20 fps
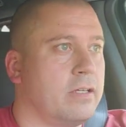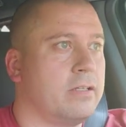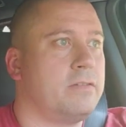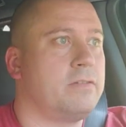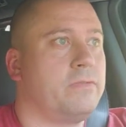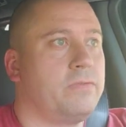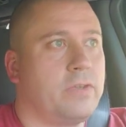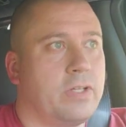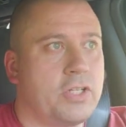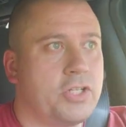Da
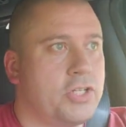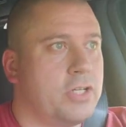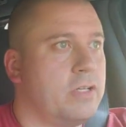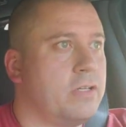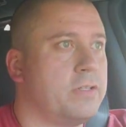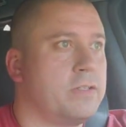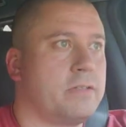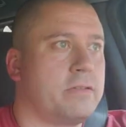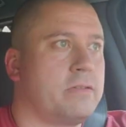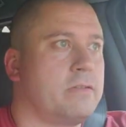Vinci
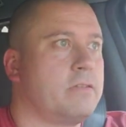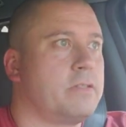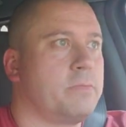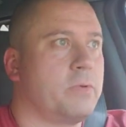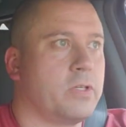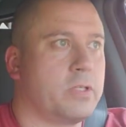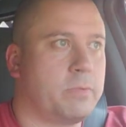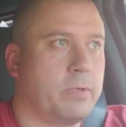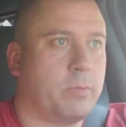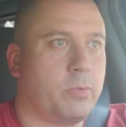is
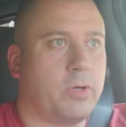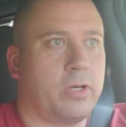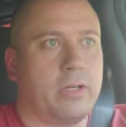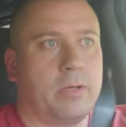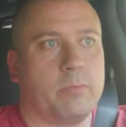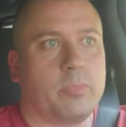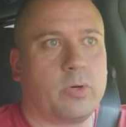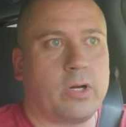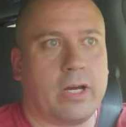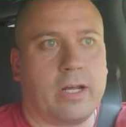supposed to be a pretty
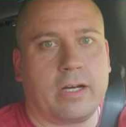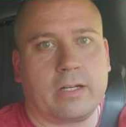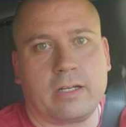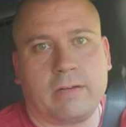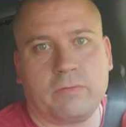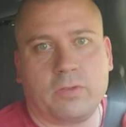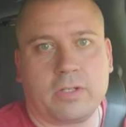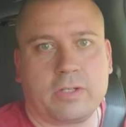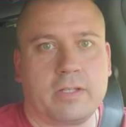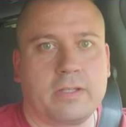good product.
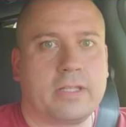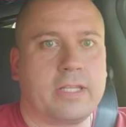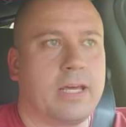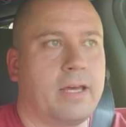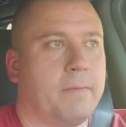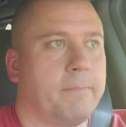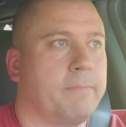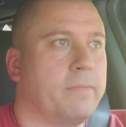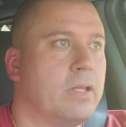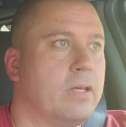I've looked at
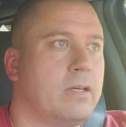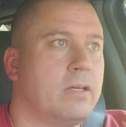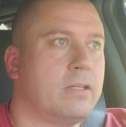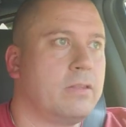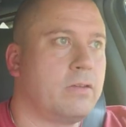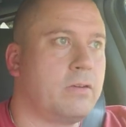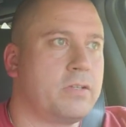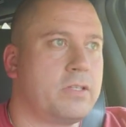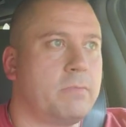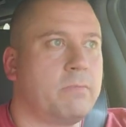them.
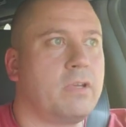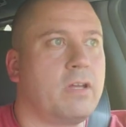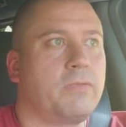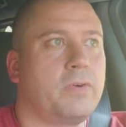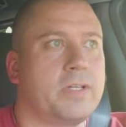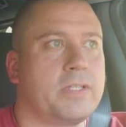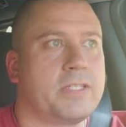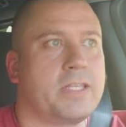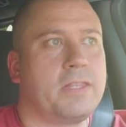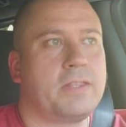There's some
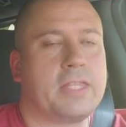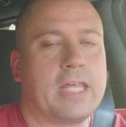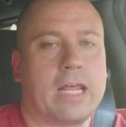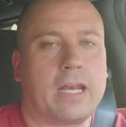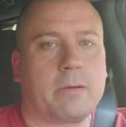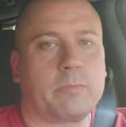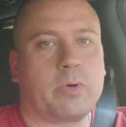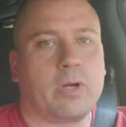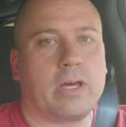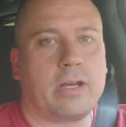different
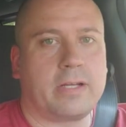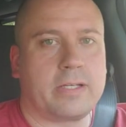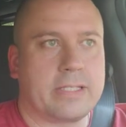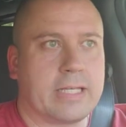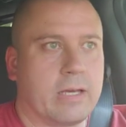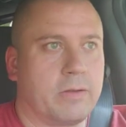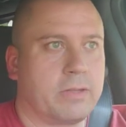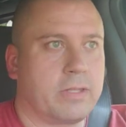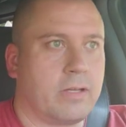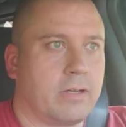synthetic products
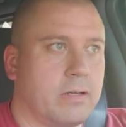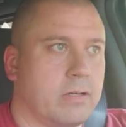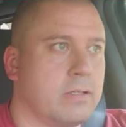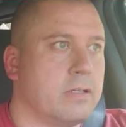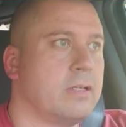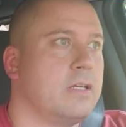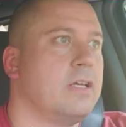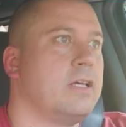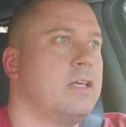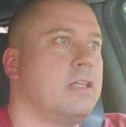out there
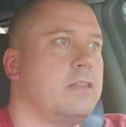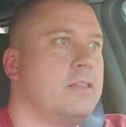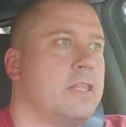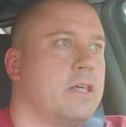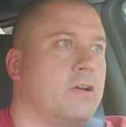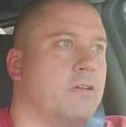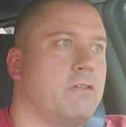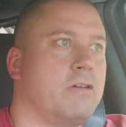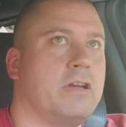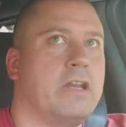that
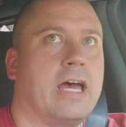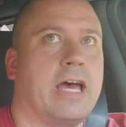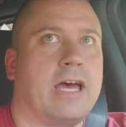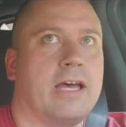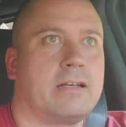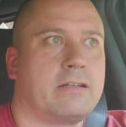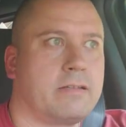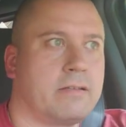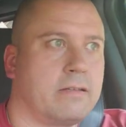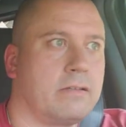are
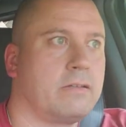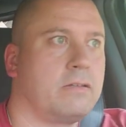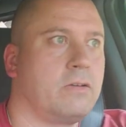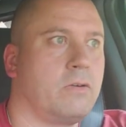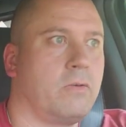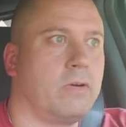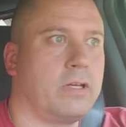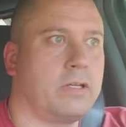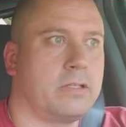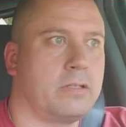not
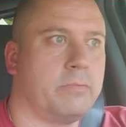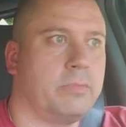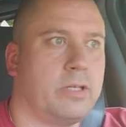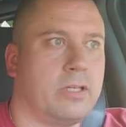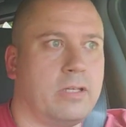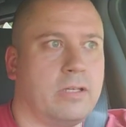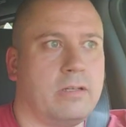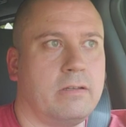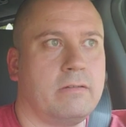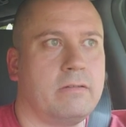going to
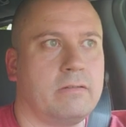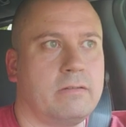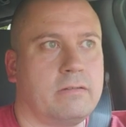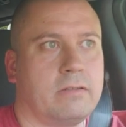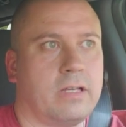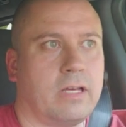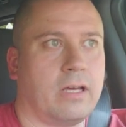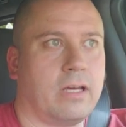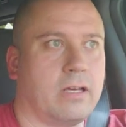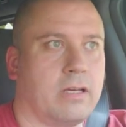be
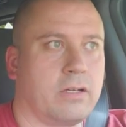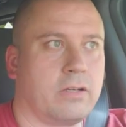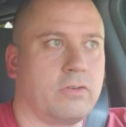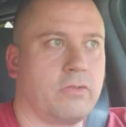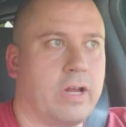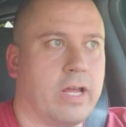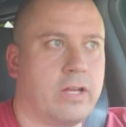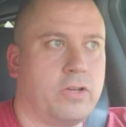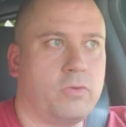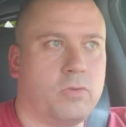
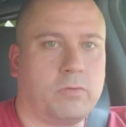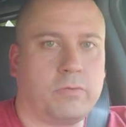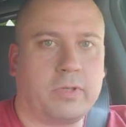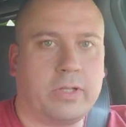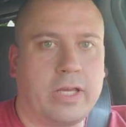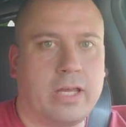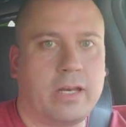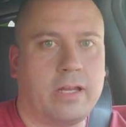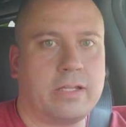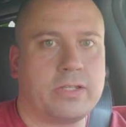granule
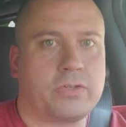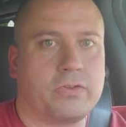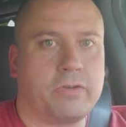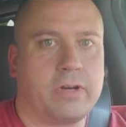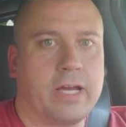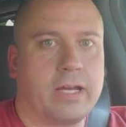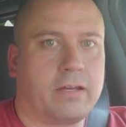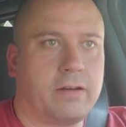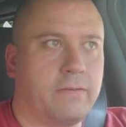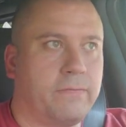related, so they're
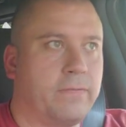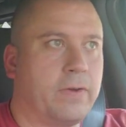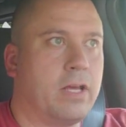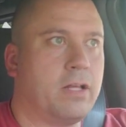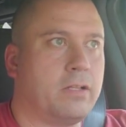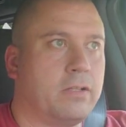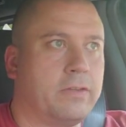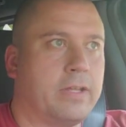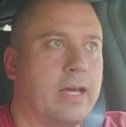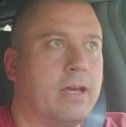not going to
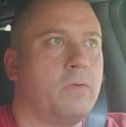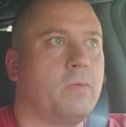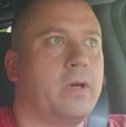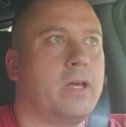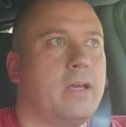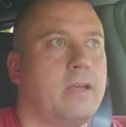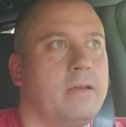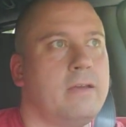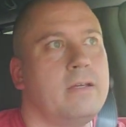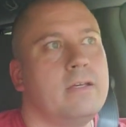fail in that
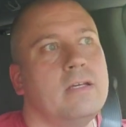way.